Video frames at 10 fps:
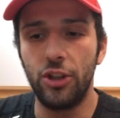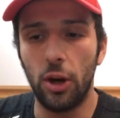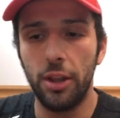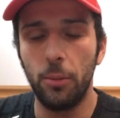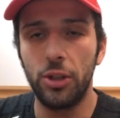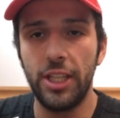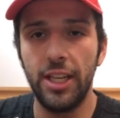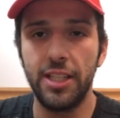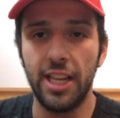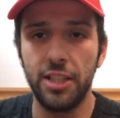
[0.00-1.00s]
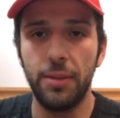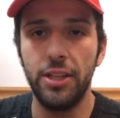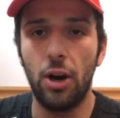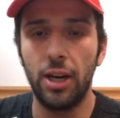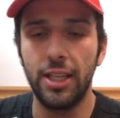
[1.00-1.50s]
Jonathan Martinez has
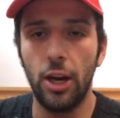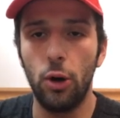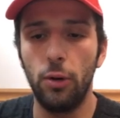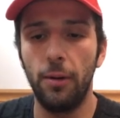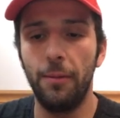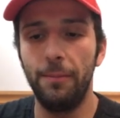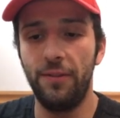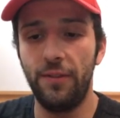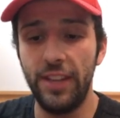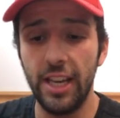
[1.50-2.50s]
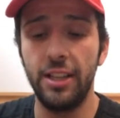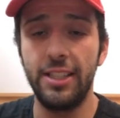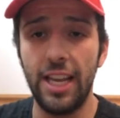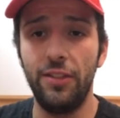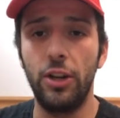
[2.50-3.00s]
been knocked out via
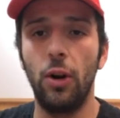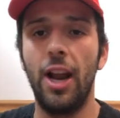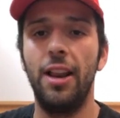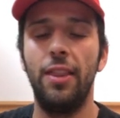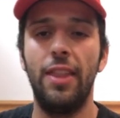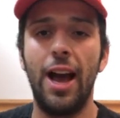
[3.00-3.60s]
Davy Grant.